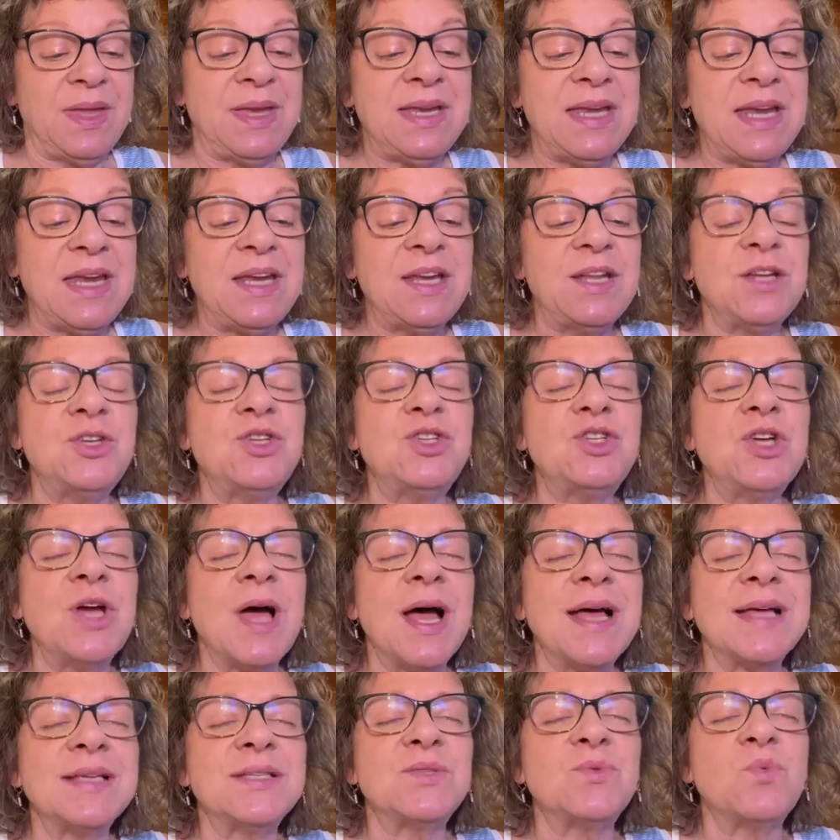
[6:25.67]
They needed
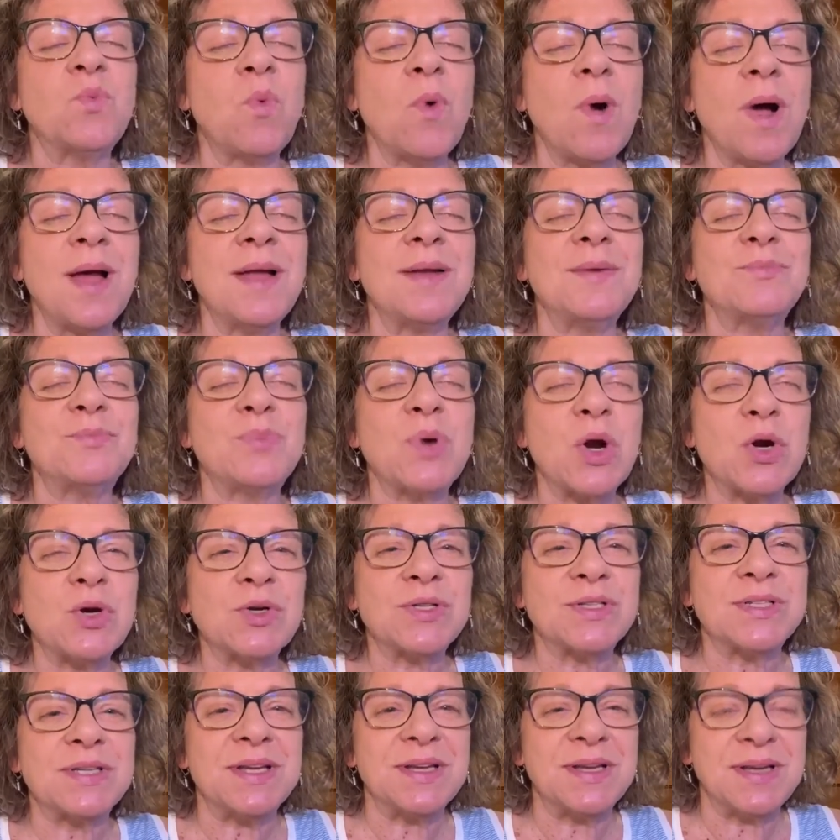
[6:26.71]
just one
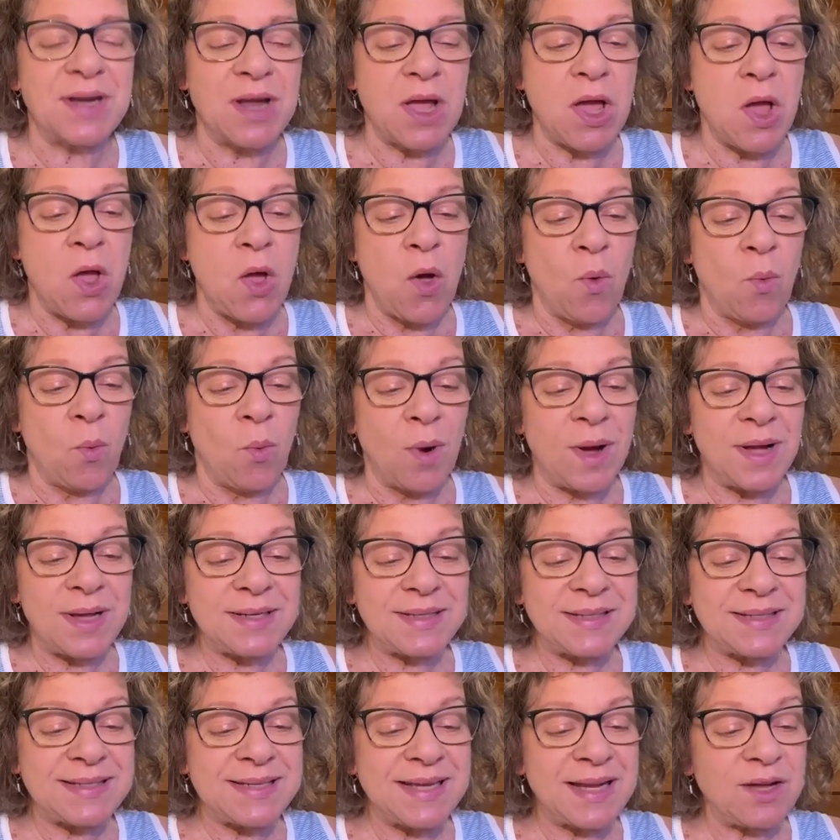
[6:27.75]
person,
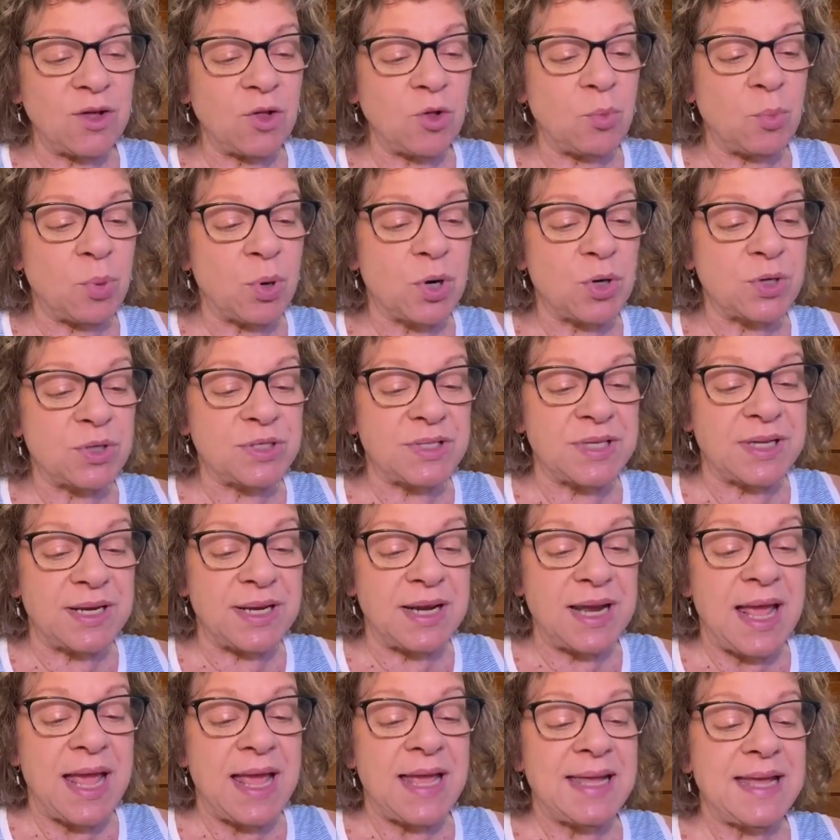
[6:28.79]
one single
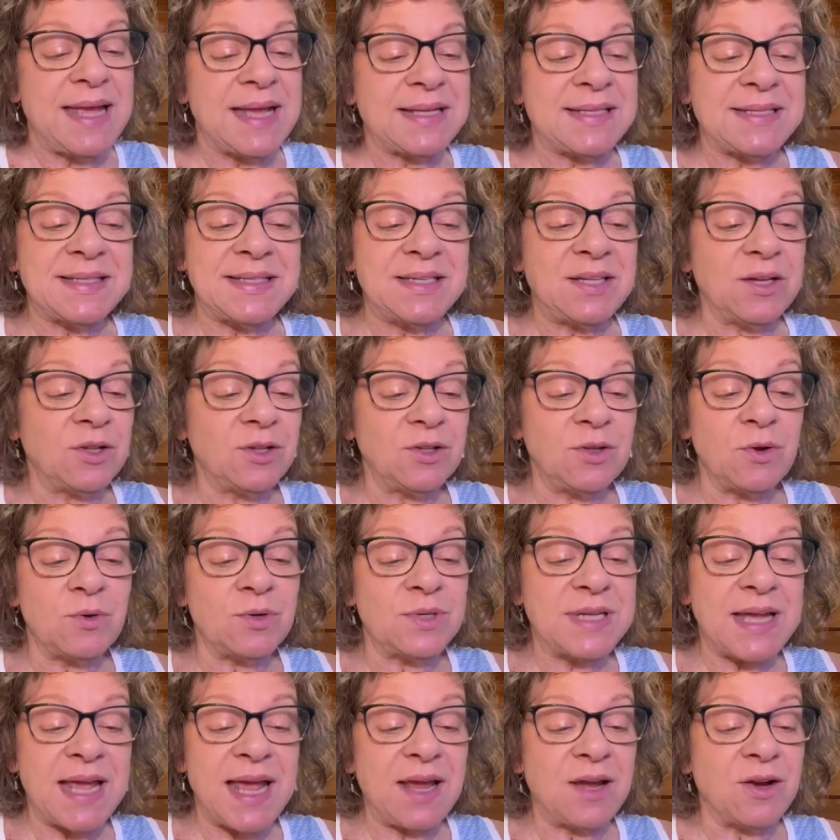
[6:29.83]
person, yet still no
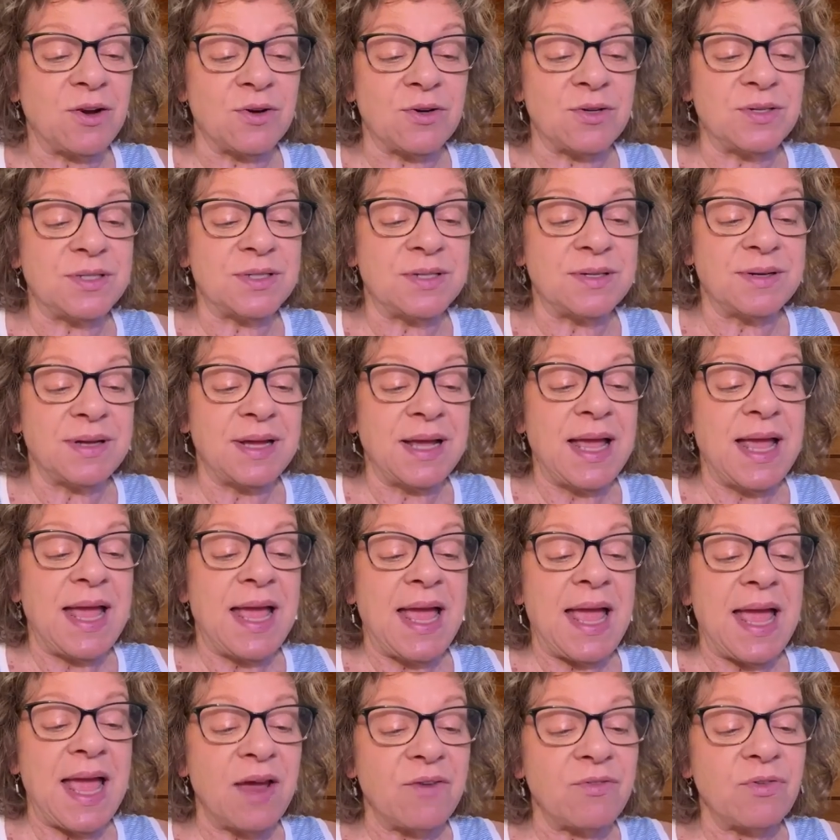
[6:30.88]
takers.
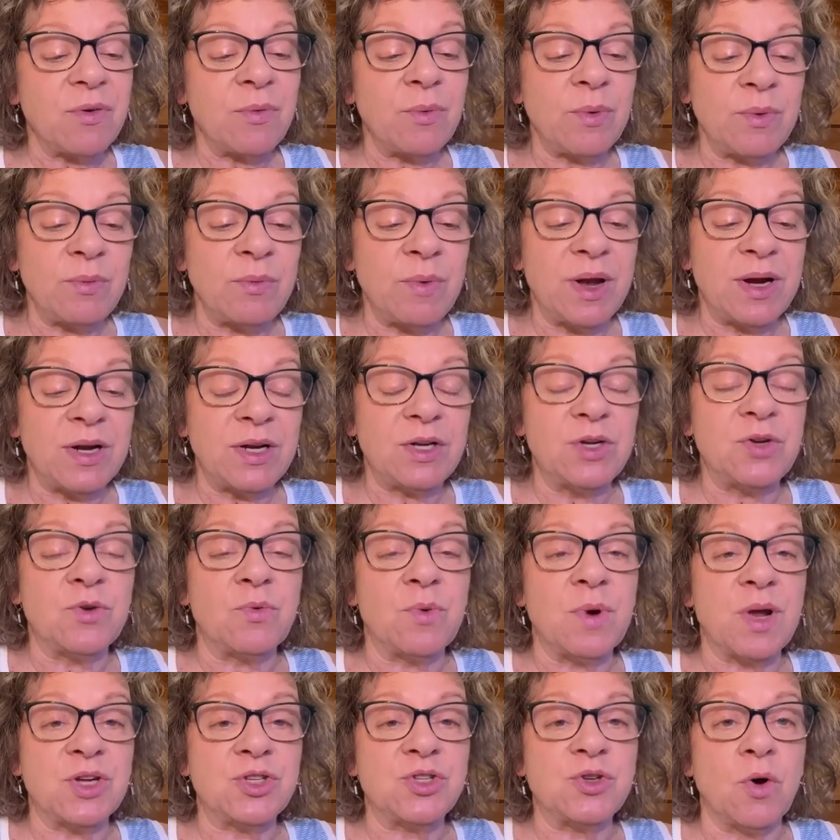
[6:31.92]
Everyone wanted to
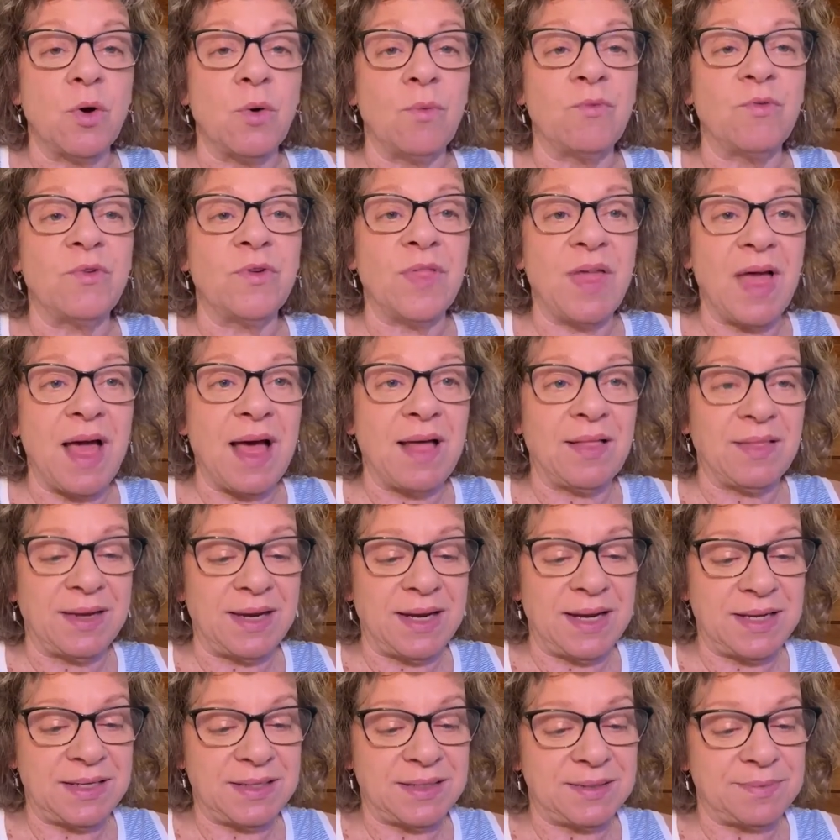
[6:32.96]
rush home for the
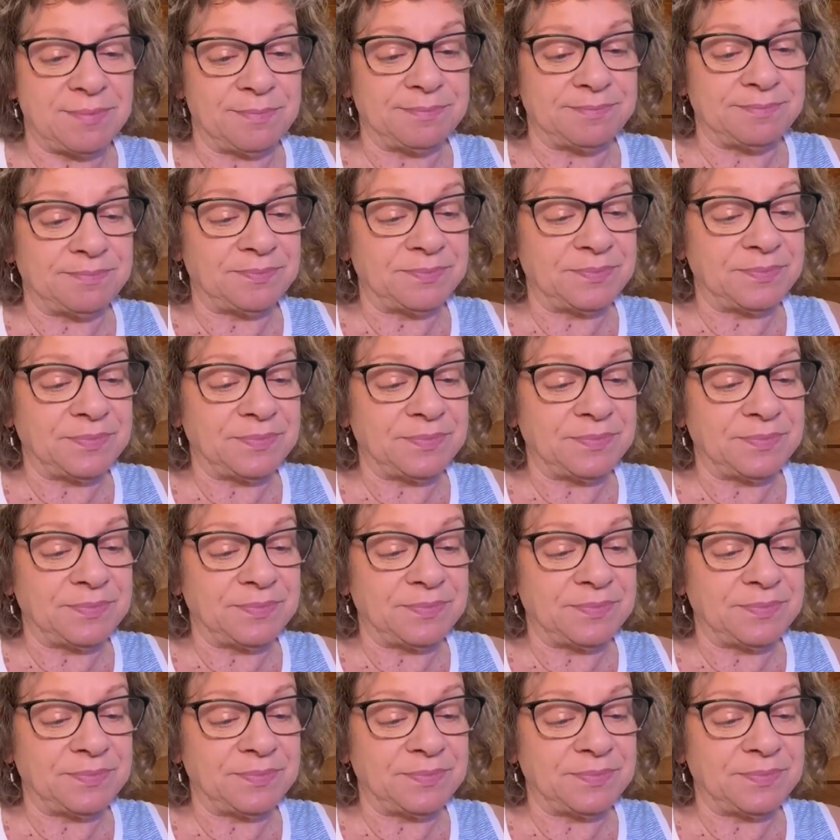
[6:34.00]
holidays.